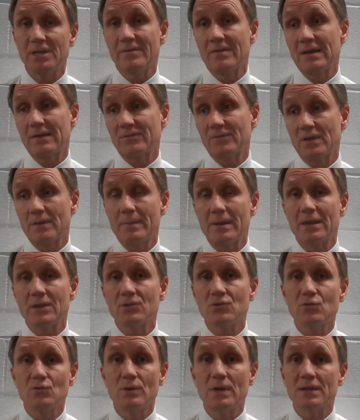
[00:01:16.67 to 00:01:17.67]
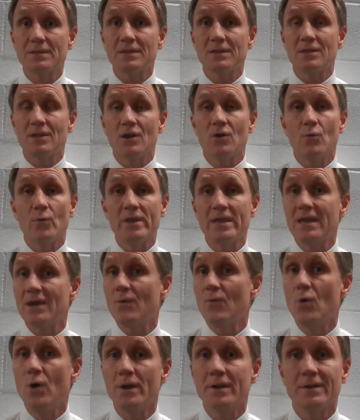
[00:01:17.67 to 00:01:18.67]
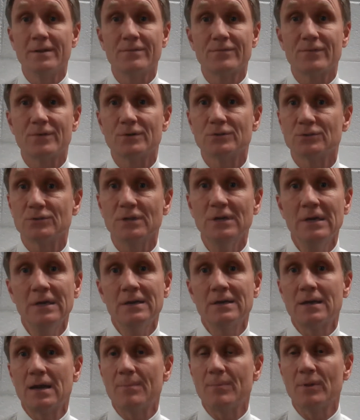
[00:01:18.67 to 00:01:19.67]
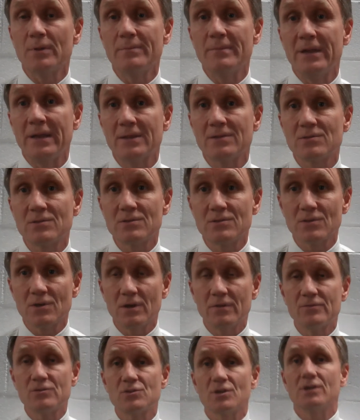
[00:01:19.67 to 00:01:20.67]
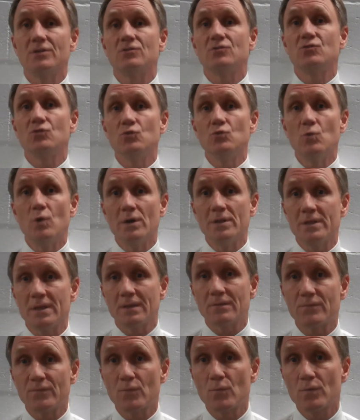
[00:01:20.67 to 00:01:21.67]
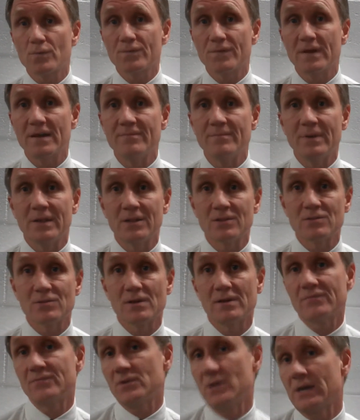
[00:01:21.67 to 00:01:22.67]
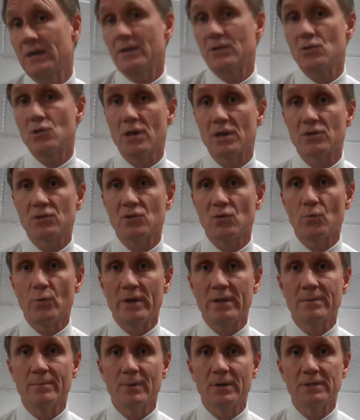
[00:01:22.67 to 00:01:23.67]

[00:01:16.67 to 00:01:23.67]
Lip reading: Even if they made it 2-0, we get one in the first couple of minutes. It's all of a sudden 2-1. You got 4 or 5 minutes left, and you got a chance to win.